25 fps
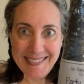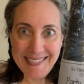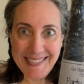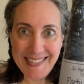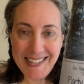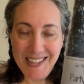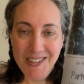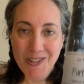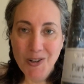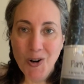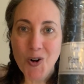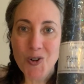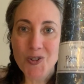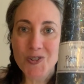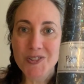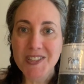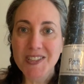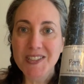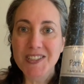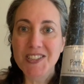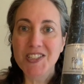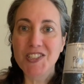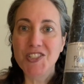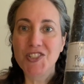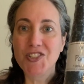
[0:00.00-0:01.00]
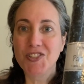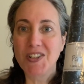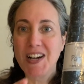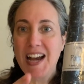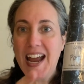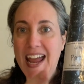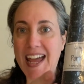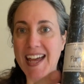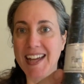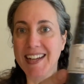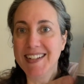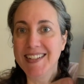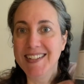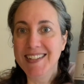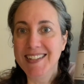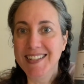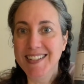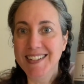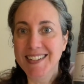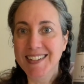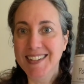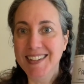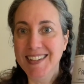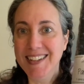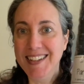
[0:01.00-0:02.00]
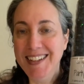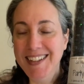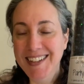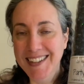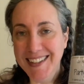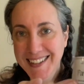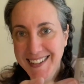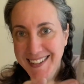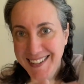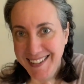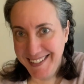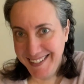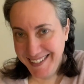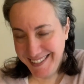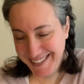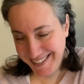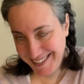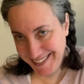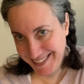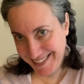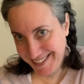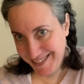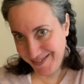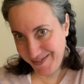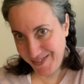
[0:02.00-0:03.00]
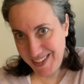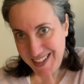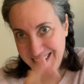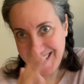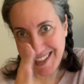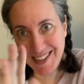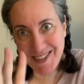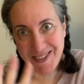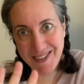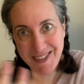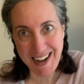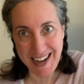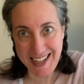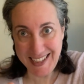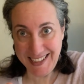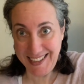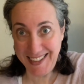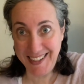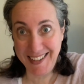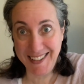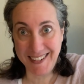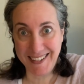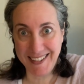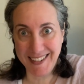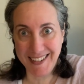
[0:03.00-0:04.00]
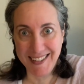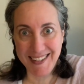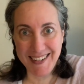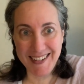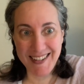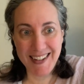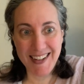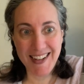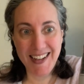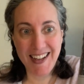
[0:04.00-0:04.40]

you hold a strand of this crazy yarn